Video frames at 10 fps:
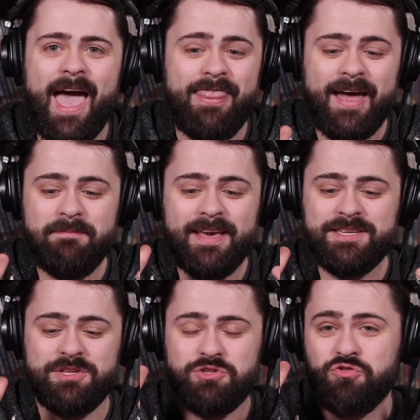And that
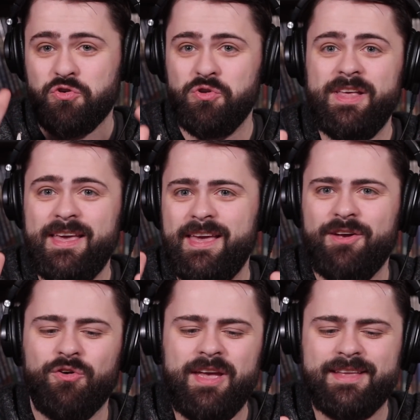makes it truly
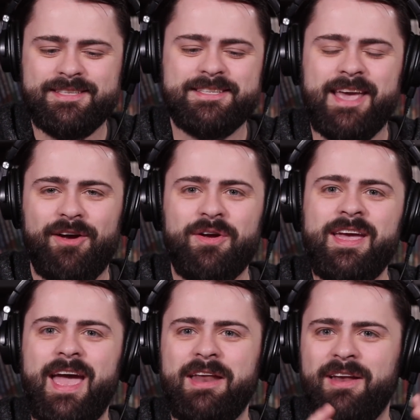eerie and
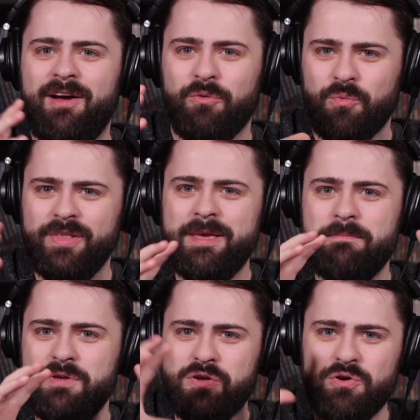scary and a really
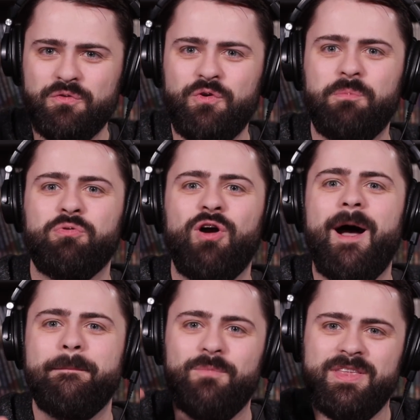beautiful
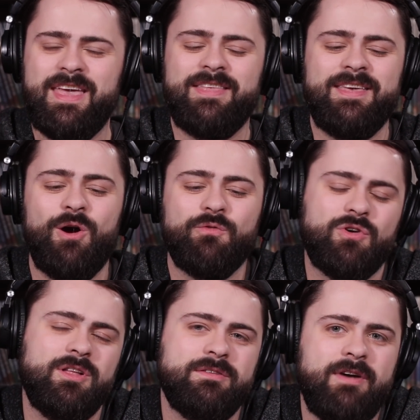prop within the
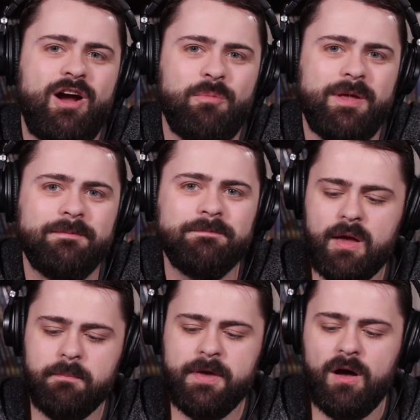overall environment.
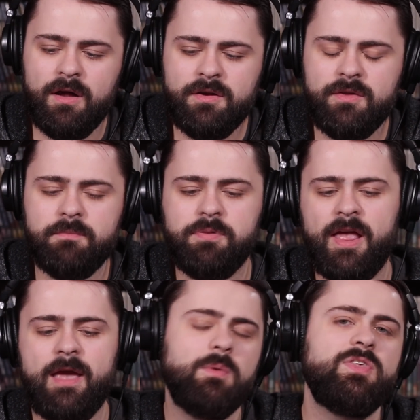Beyond
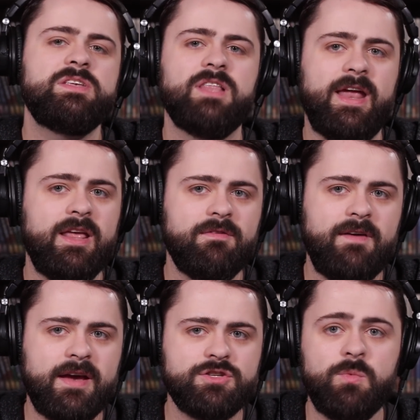playing with these lighting
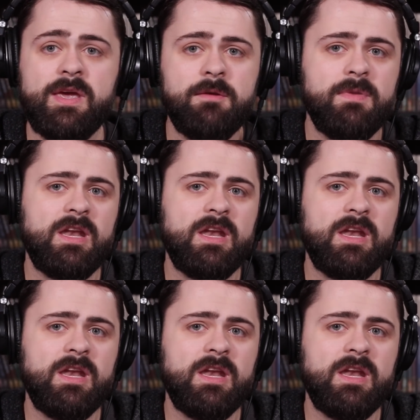effects, we can